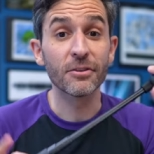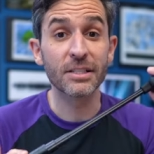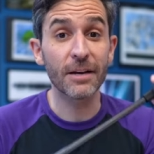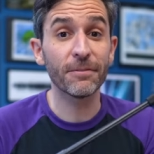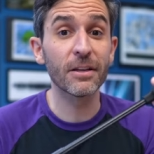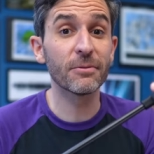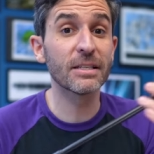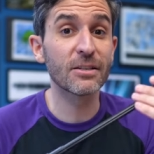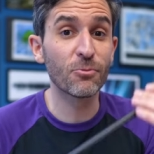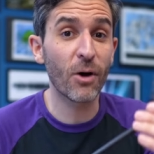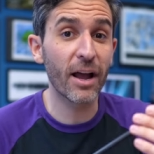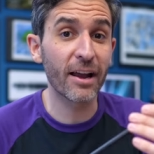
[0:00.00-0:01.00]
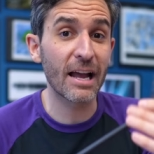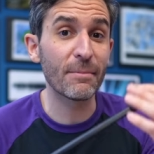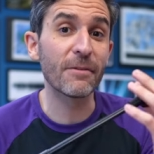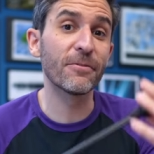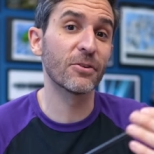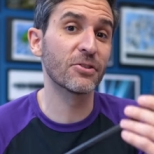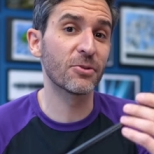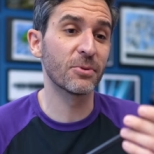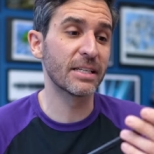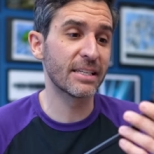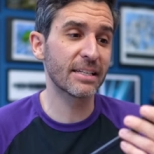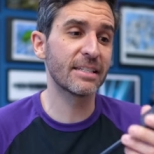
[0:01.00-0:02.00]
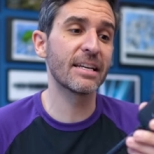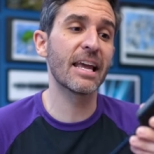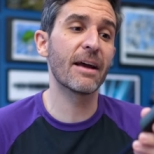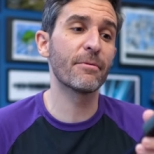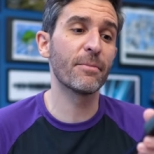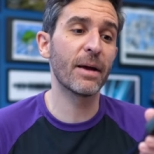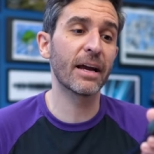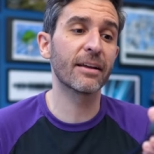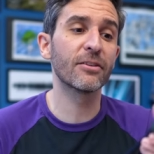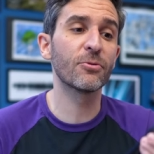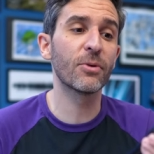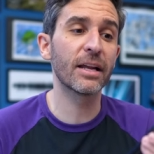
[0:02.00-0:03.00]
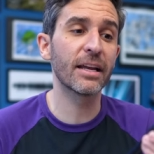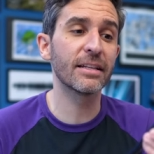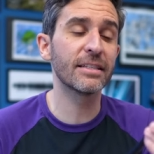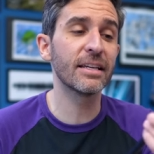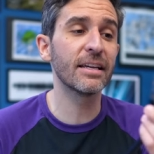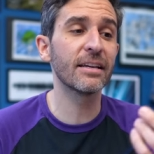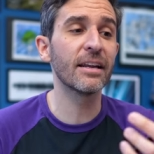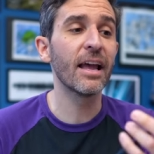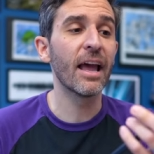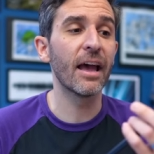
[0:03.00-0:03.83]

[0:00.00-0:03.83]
There's definitely a reason why I got my first three sixty camera back in twenty eighteen,